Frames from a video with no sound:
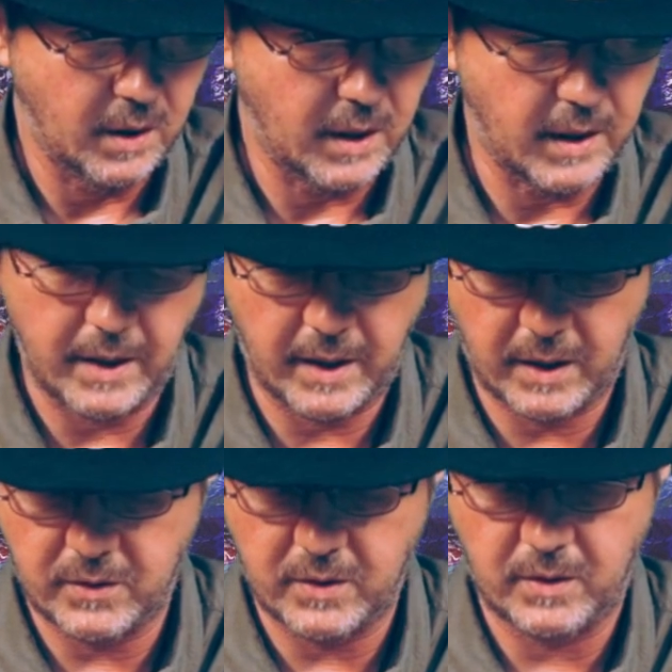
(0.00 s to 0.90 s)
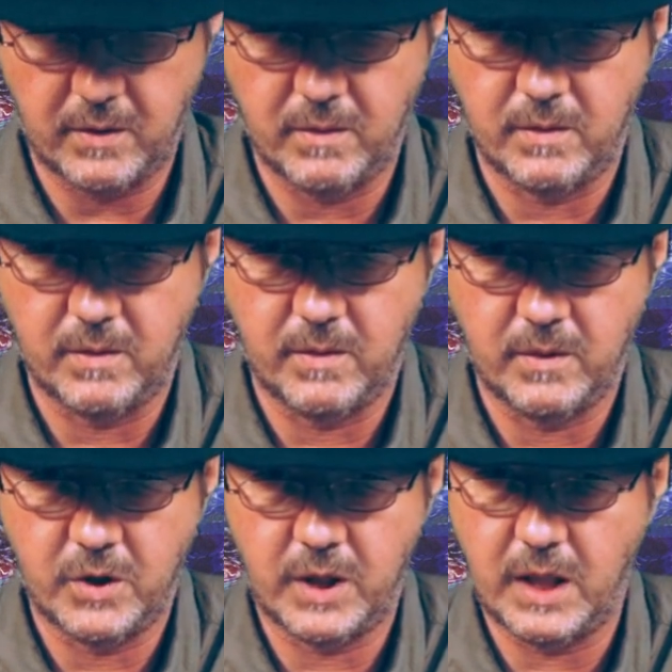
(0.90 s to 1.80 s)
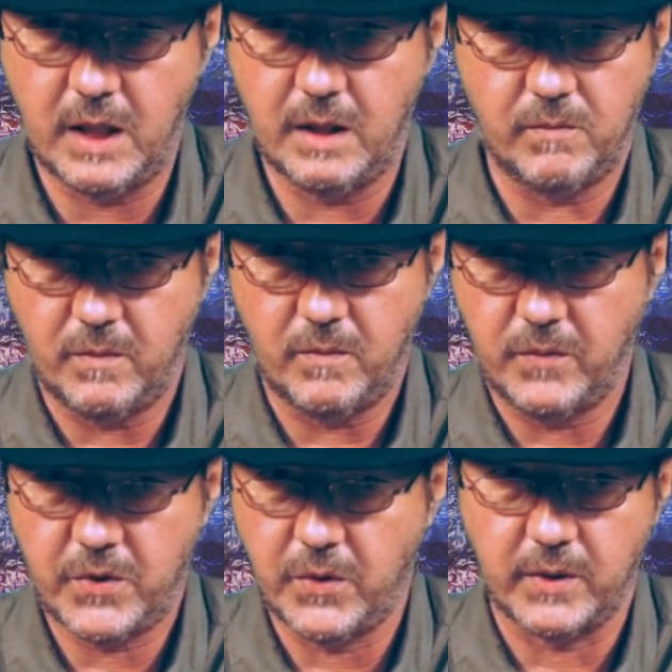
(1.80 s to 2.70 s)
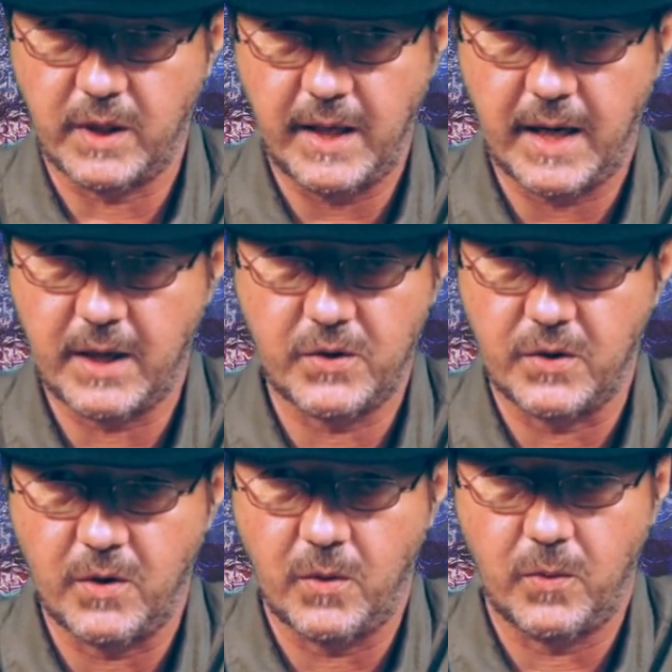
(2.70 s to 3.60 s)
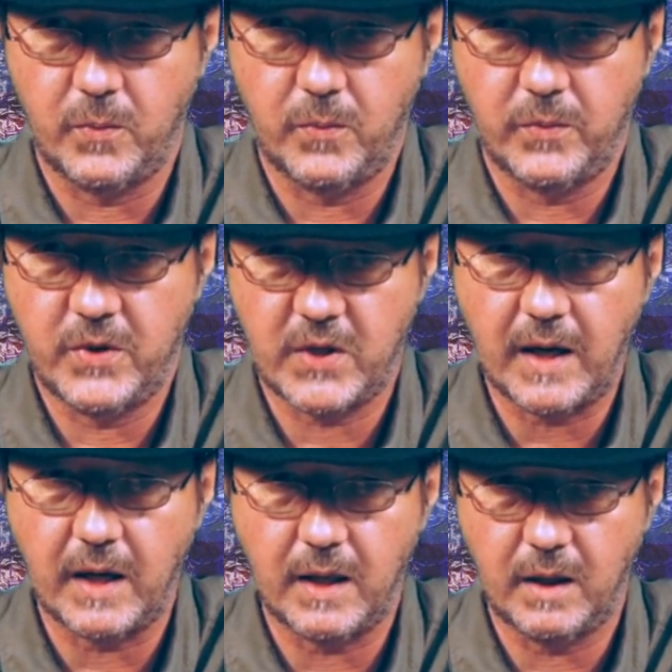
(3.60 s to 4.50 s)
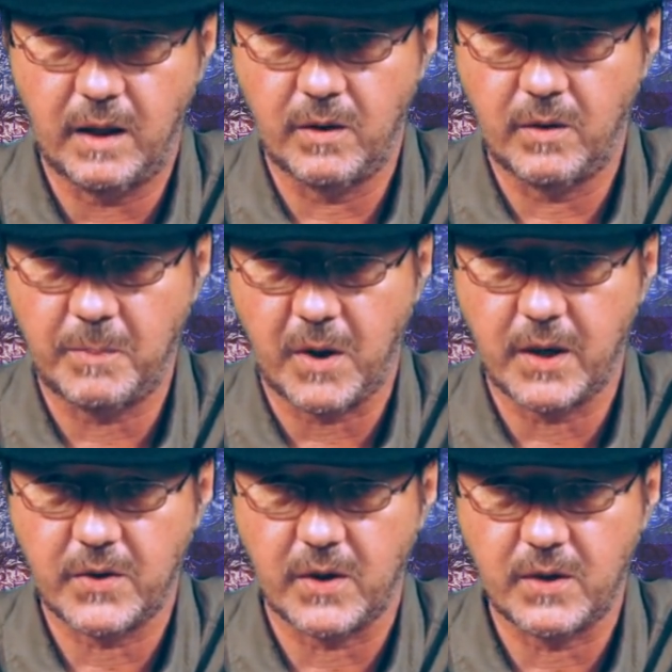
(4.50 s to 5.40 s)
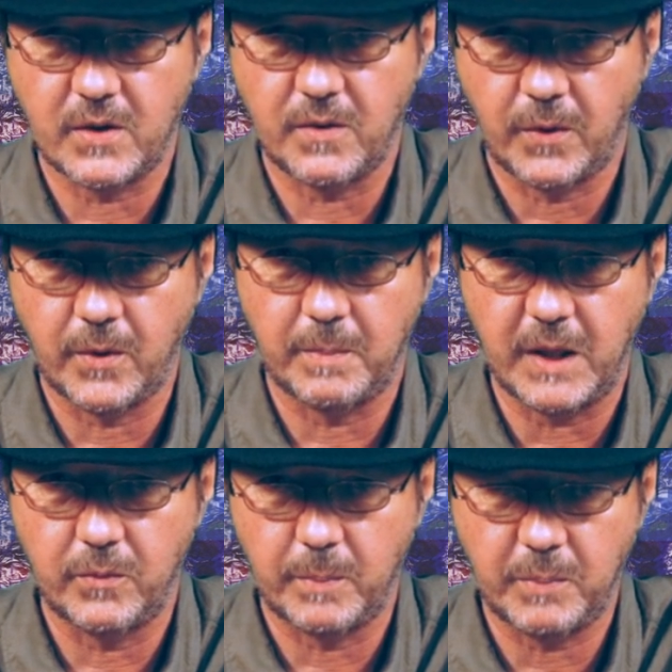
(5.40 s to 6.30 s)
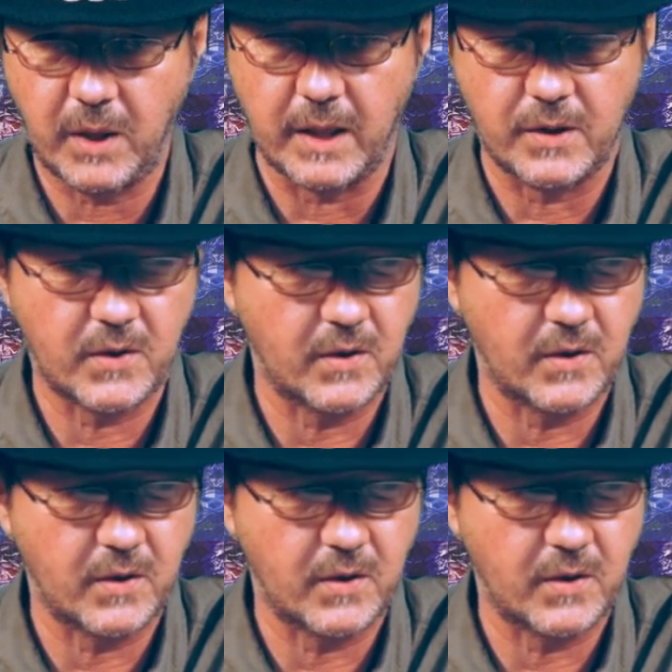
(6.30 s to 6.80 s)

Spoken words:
And she certainly has no say in the process of her being replaced.